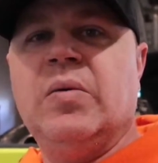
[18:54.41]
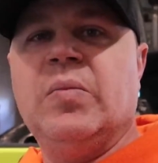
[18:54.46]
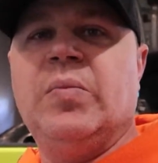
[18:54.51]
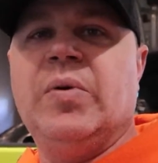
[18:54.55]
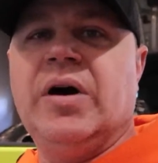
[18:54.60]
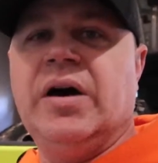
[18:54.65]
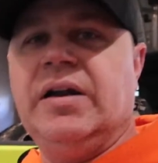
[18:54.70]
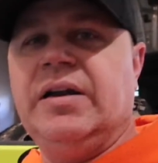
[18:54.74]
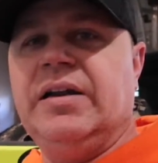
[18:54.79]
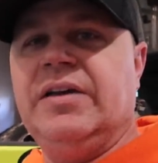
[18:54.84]

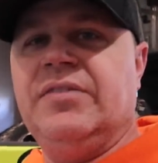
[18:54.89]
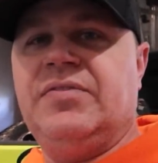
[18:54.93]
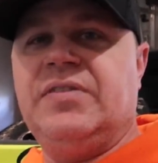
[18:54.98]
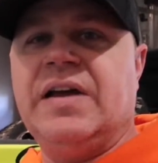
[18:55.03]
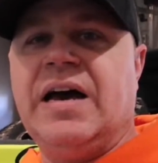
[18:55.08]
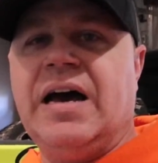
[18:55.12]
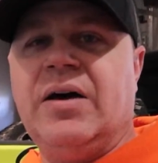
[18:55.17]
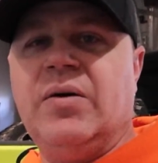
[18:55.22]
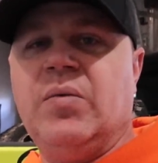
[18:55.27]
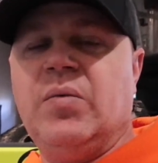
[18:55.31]
But if
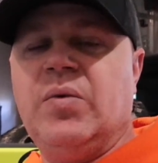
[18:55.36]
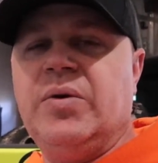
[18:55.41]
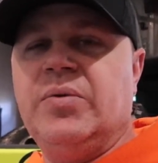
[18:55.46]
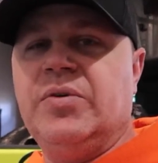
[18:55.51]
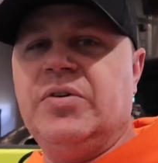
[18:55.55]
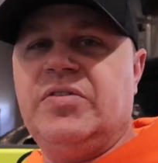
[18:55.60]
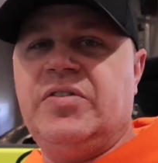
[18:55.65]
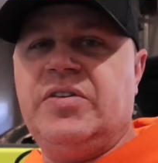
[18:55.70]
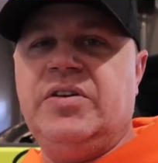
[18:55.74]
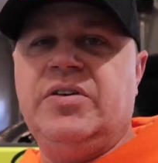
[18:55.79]
not, we
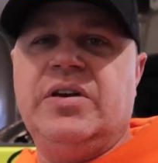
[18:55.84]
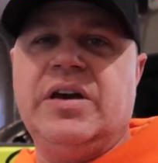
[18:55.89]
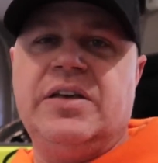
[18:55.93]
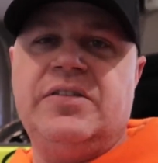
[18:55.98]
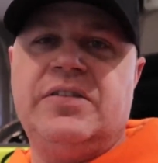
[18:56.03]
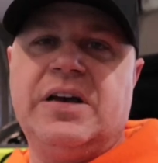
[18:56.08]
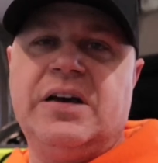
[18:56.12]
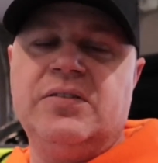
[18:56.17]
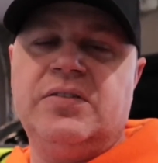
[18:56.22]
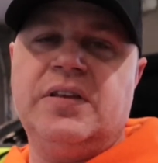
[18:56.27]
will see you
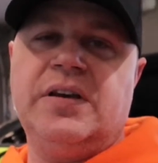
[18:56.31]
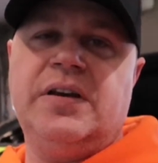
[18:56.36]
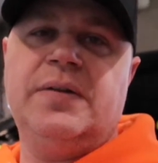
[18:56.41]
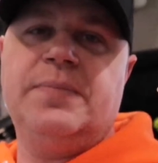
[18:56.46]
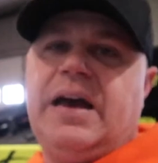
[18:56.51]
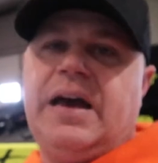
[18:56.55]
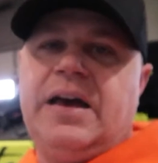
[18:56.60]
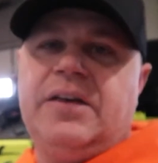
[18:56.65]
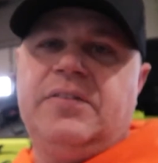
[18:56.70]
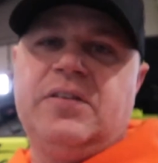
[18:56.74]
guys out
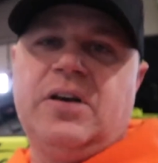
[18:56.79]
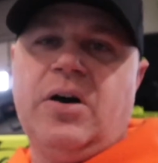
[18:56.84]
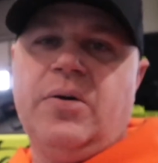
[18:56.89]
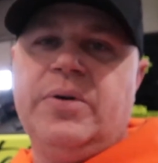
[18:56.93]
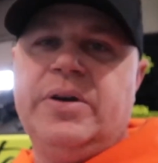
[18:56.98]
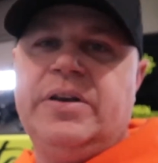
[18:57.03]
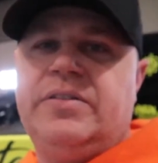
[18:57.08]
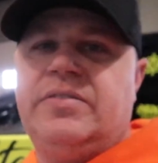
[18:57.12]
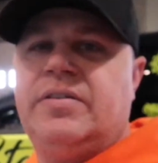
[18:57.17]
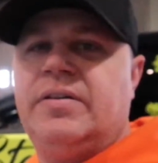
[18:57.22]
there. As
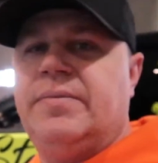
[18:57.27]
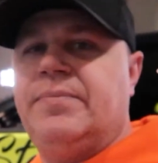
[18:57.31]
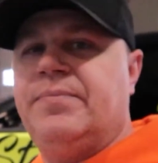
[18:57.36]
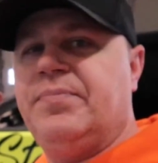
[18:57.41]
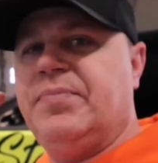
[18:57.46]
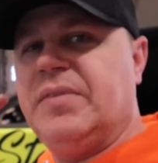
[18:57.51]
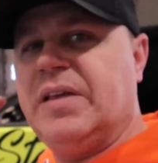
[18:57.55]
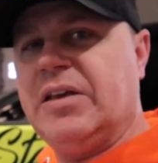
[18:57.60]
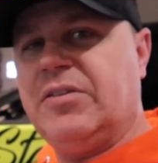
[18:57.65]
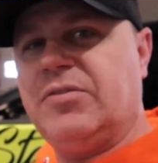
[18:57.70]
always,
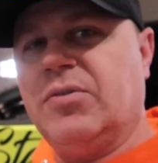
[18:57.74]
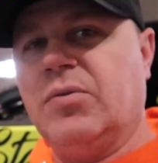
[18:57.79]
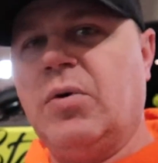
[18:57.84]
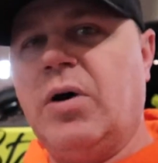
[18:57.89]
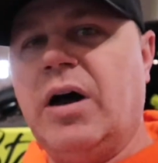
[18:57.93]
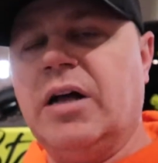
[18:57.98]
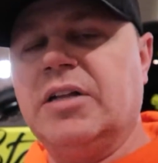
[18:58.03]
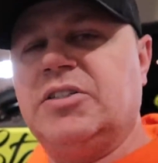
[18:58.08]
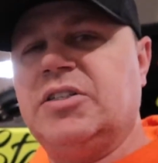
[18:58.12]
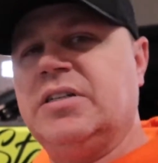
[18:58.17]
thanks for
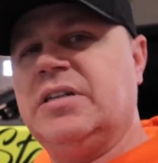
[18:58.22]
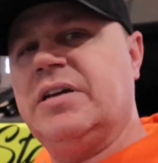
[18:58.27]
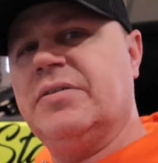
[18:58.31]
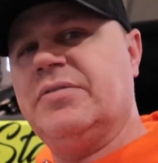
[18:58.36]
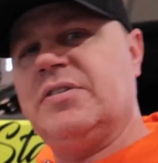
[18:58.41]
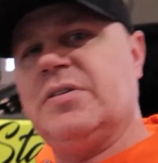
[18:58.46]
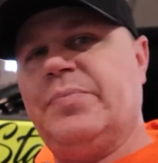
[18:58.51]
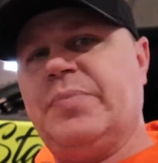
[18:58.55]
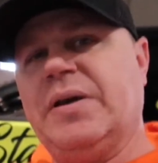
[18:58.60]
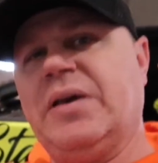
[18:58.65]
watching.
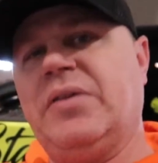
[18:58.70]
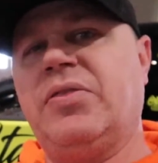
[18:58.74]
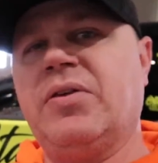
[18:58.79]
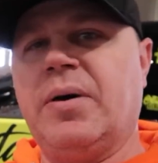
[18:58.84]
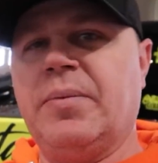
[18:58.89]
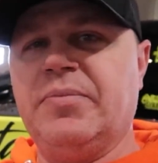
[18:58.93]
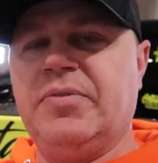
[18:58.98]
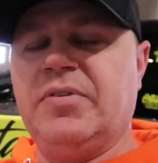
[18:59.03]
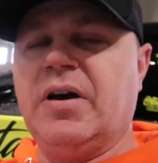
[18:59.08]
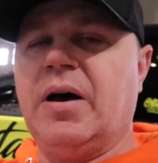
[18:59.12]
Give us a big
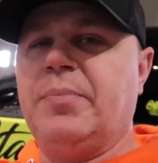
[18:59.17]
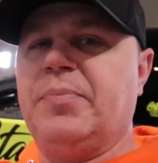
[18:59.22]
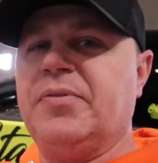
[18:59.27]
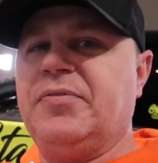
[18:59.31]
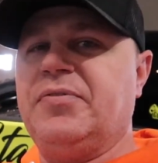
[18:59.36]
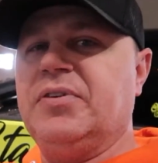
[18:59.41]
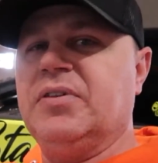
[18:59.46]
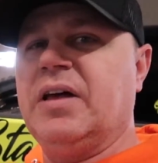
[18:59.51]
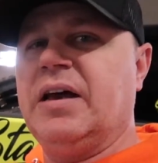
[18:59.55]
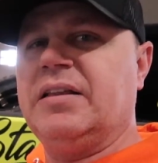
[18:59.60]
thumbs up
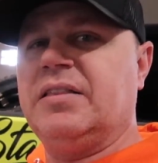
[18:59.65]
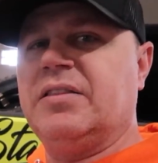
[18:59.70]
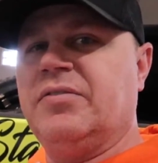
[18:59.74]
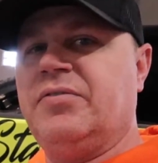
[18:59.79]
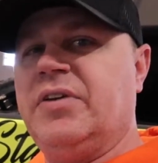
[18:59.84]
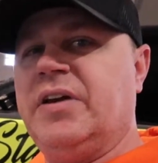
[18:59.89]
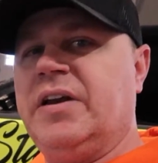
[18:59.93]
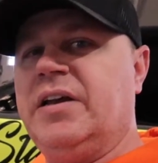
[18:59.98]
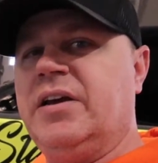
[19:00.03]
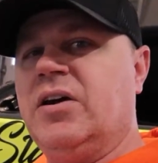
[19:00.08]
if you liked the
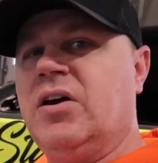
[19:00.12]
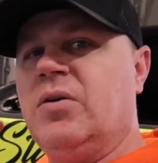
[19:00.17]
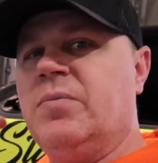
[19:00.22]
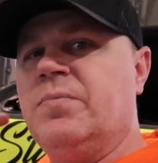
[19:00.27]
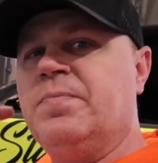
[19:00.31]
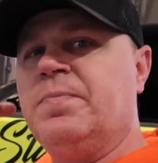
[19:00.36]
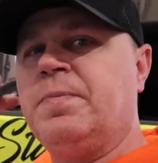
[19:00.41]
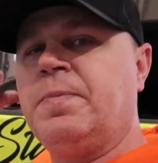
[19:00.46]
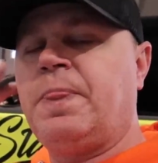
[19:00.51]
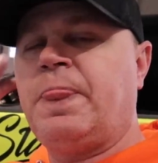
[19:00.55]

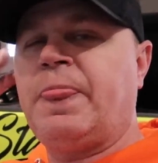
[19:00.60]
video.